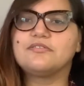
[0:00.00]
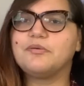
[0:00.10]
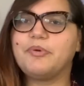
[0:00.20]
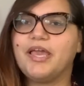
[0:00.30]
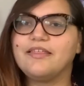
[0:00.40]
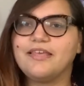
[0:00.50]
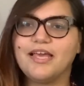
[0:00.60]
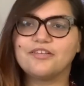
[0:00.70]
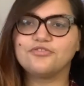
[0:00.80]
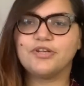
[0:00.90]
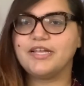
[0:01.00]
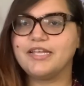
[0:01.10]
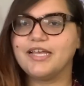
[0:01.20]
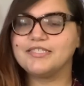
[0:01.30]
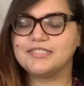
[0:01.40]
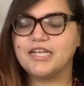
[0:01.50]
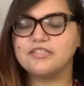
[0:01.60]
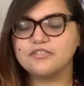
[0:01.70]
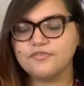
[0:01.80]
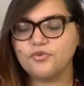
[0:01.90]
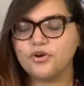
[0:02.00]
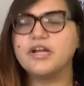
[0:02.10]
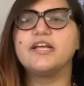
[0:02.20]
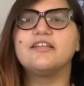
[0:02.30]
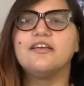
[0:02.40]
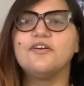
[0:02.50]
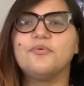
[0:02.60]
to pay the extra 88 cents for it,